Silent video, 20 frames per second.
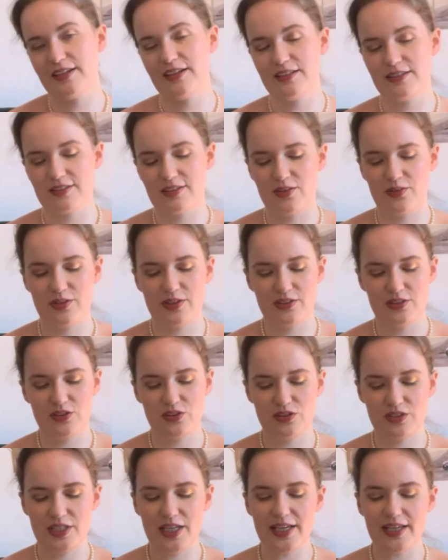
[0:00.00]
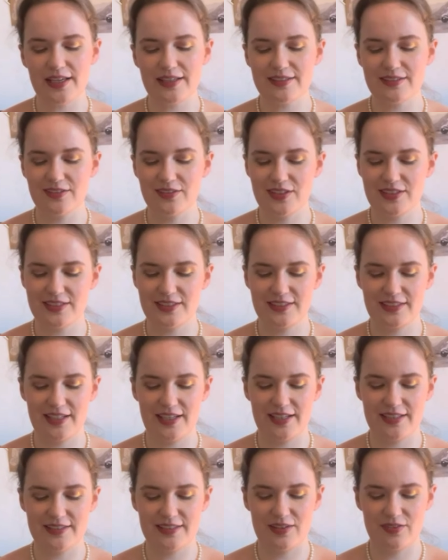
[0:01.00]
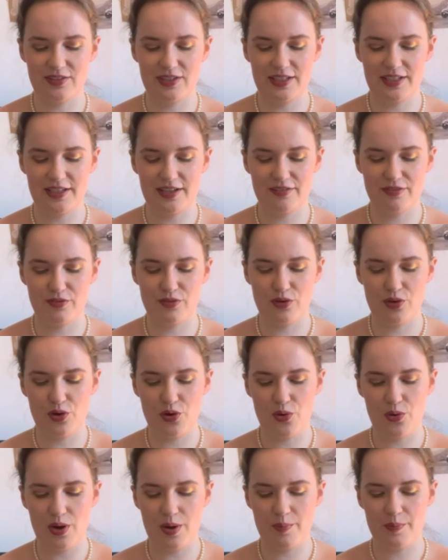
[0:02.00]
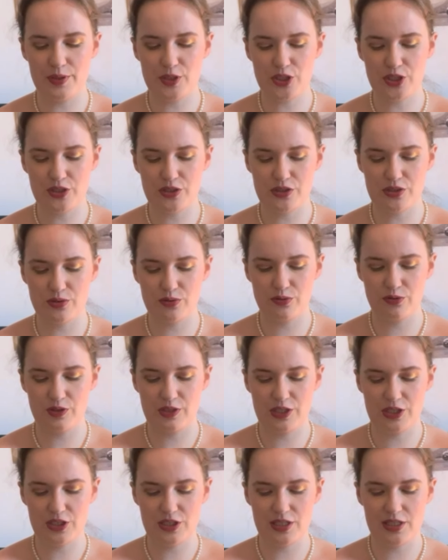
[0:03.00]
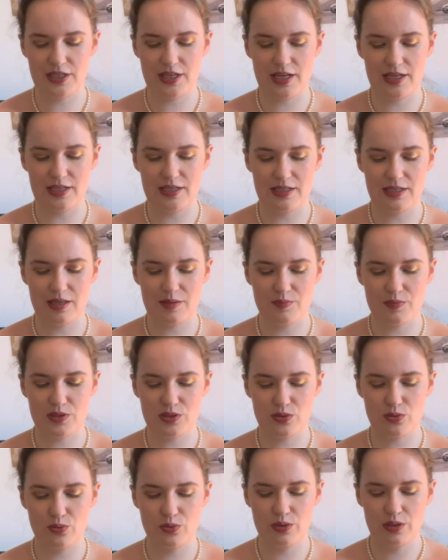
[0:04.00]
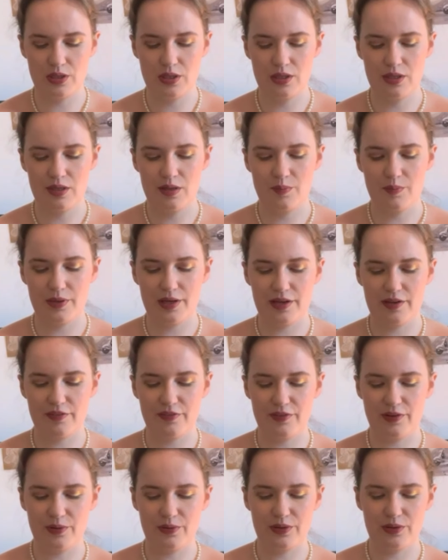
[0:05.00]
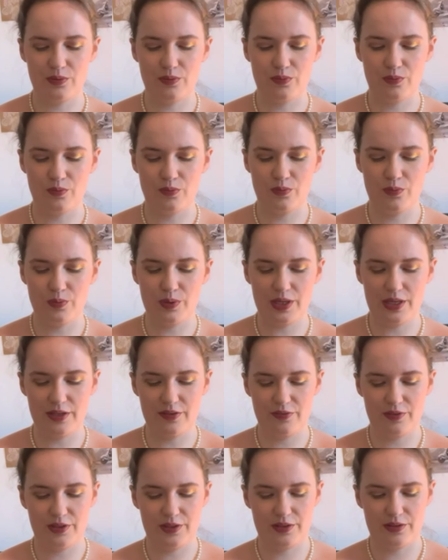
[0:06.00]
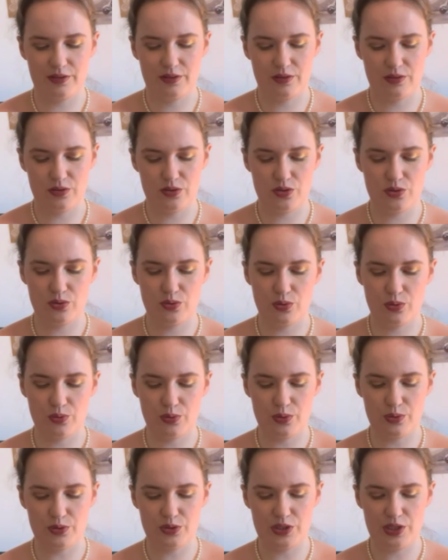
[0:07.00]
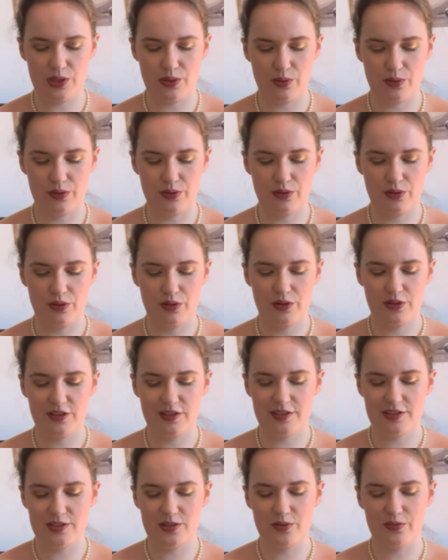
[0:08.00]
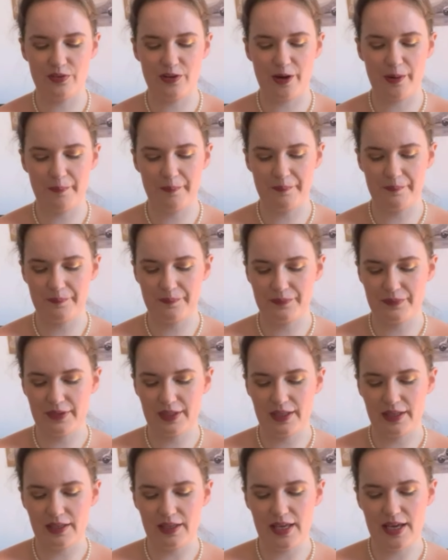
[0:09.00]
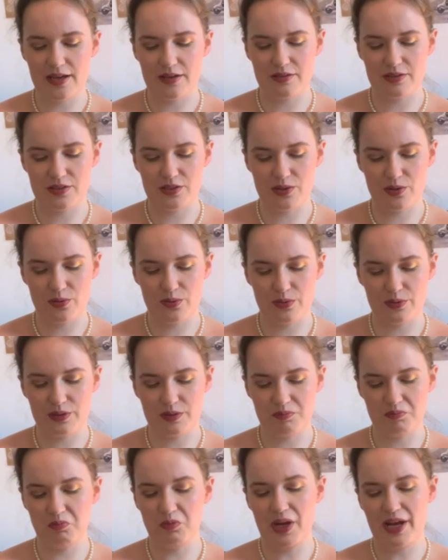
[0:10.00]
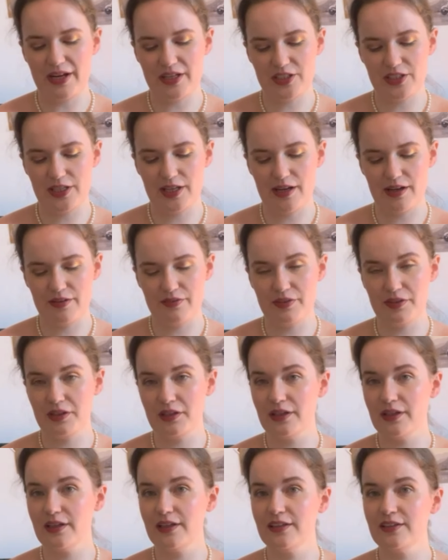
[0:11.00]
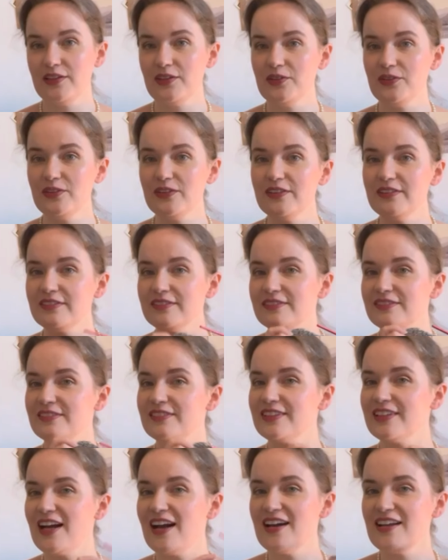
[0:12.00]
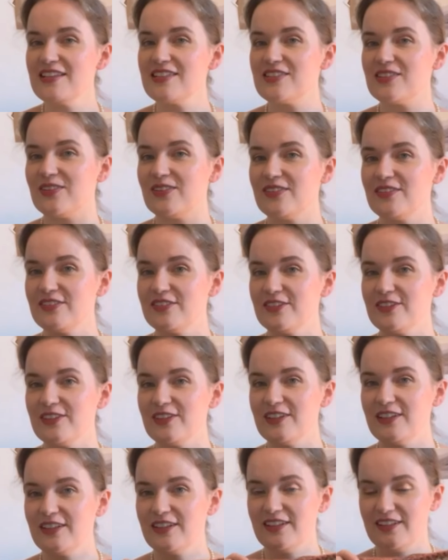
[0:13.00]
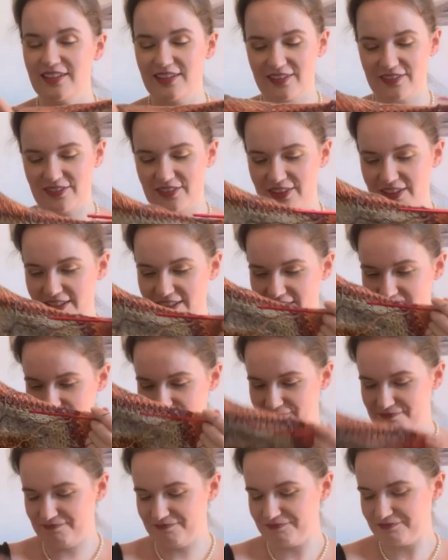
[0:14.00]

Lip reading: and it's going to take as long as it takes. I really have no ambitions to finish it anytime soon, but I found it really fun to crochet on so far. Yeah, so we actually have a new cast on for this.